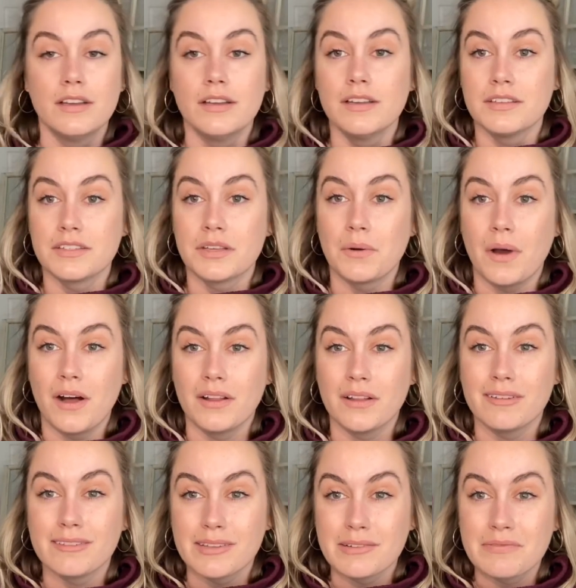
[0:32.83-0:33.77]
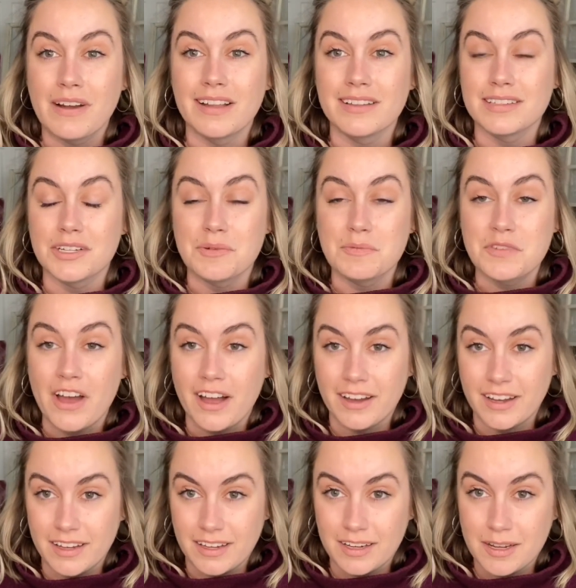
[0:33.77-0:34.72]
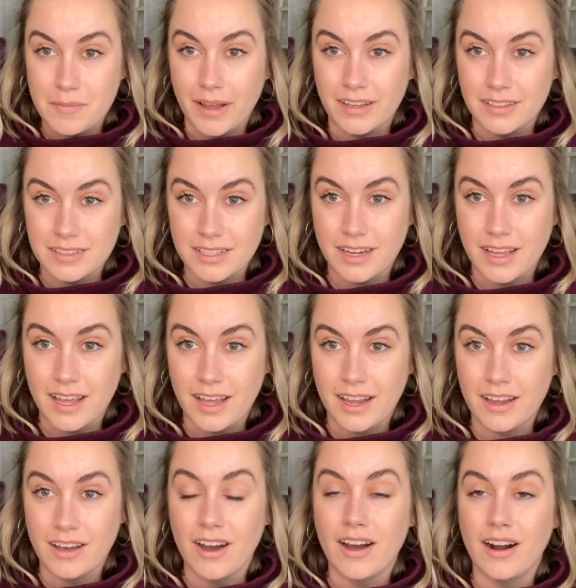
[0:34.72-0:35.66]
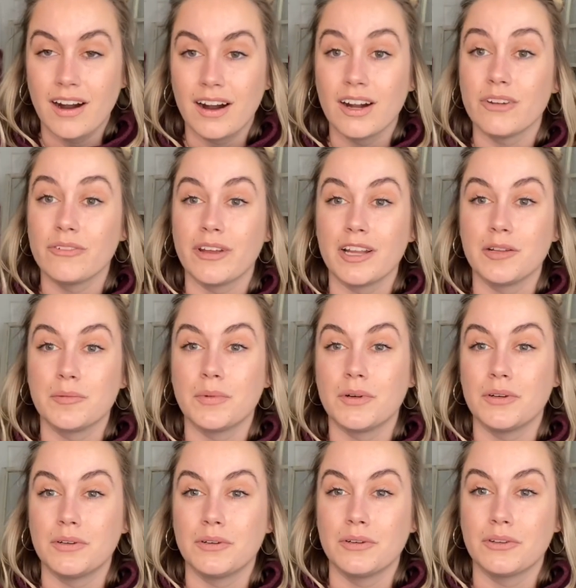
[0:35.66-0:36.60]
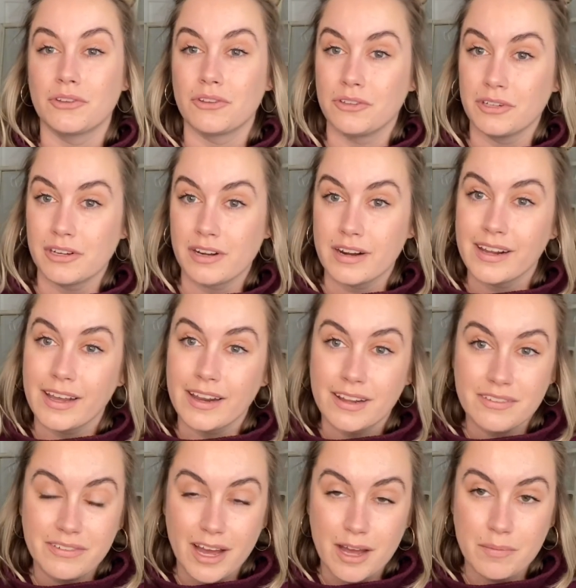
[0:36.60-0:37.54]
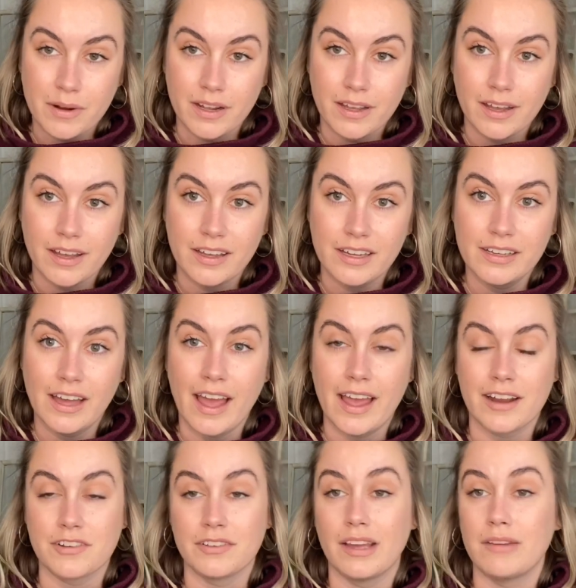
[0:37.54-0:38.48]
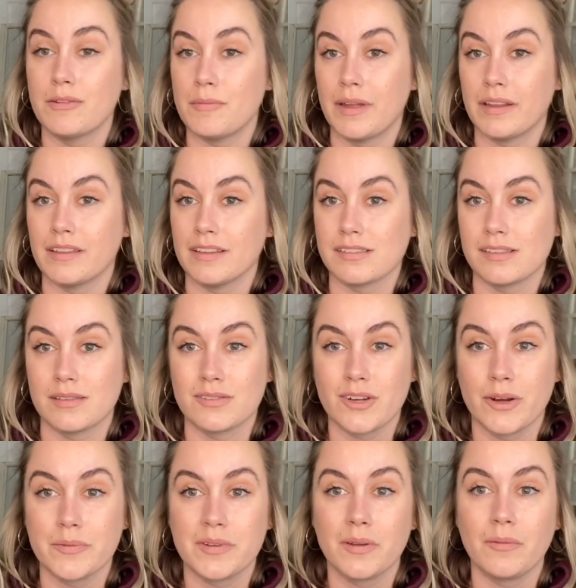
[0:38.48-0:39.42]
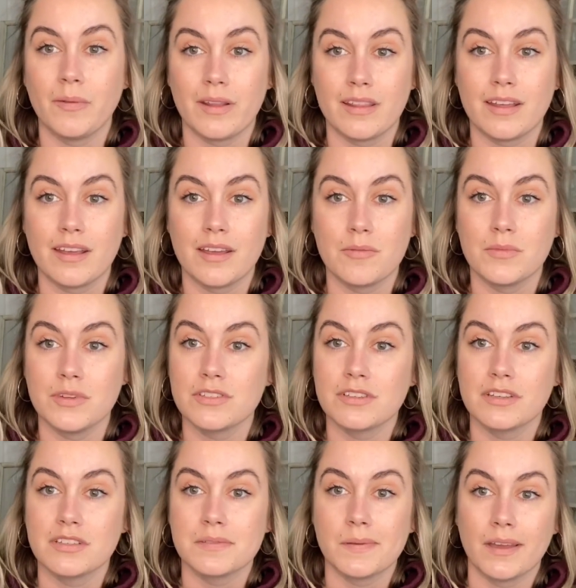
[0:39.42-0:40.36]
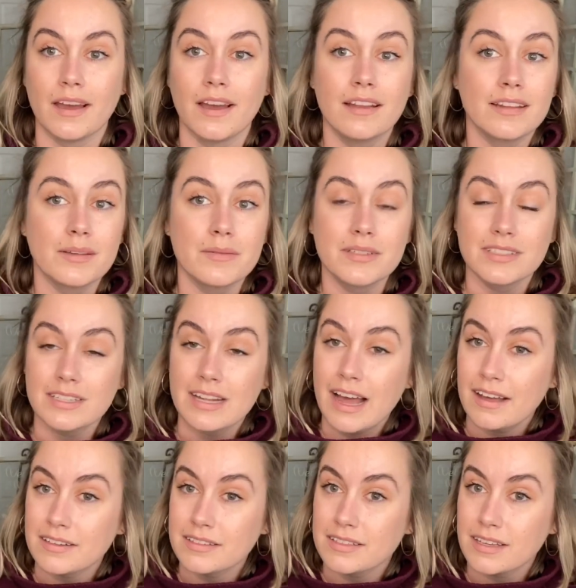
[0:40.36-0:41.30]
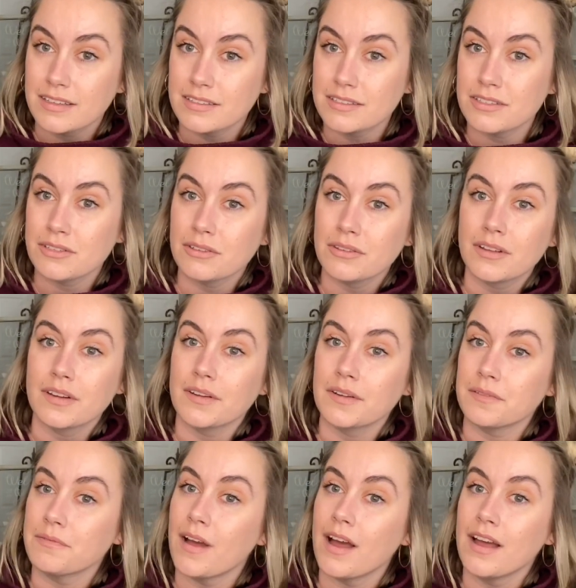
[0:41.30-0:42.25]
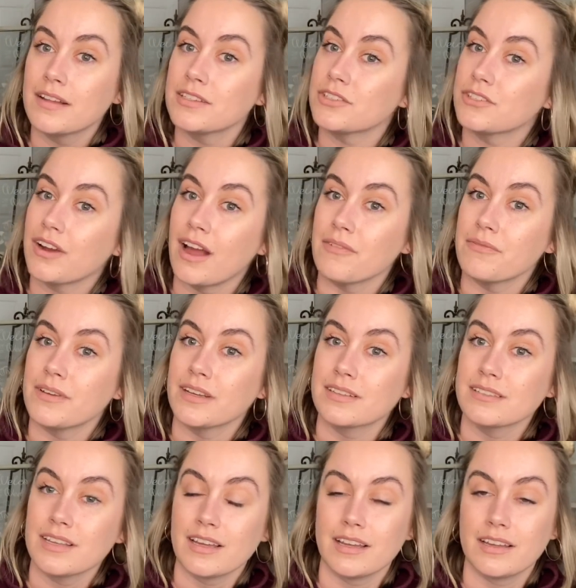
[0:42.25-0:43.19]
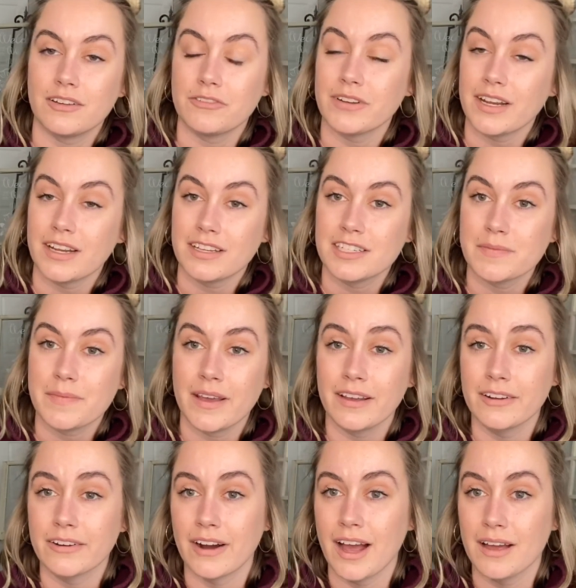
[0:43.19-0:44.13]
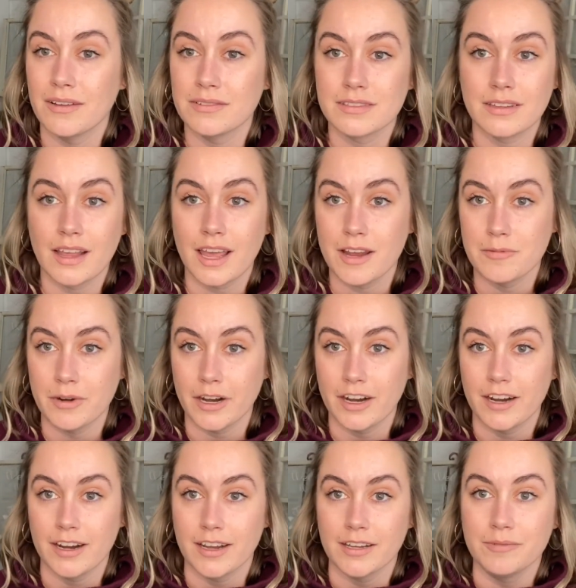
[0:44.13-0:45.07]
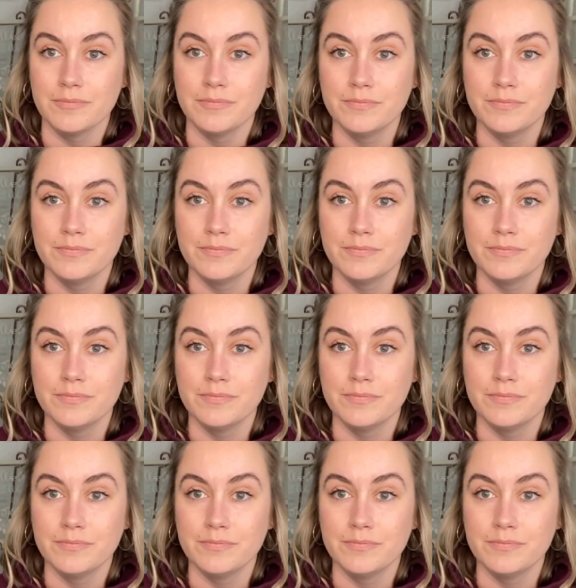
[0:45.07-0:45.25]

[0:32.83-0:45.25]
So all of the fonts that I'm talking about today are available through Creative Fabrica. I actually have a monthly subscription with them, which gives me unlimited access to their fonts, graphics, and ready-to-make crafts library.